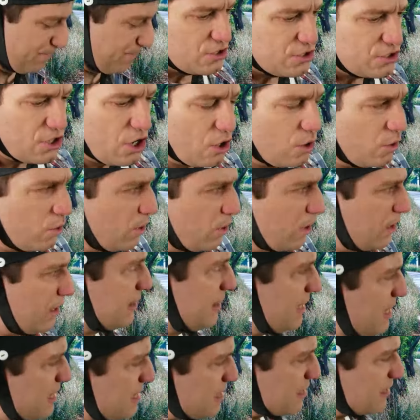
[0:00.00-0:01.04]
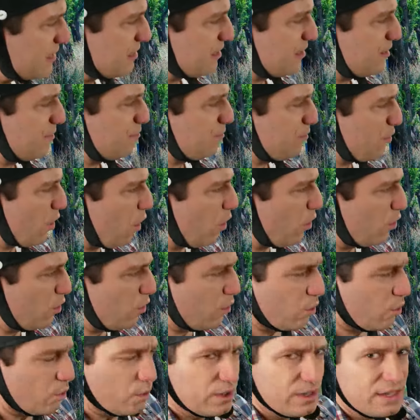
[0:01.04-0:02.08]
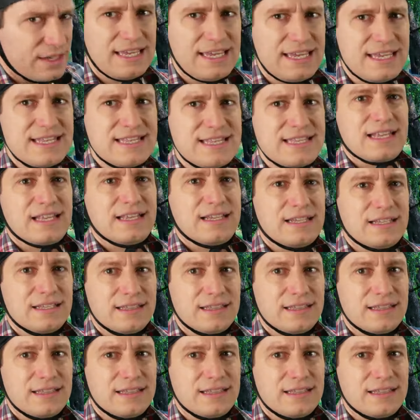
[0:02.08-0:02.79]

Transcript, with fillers: So this pure is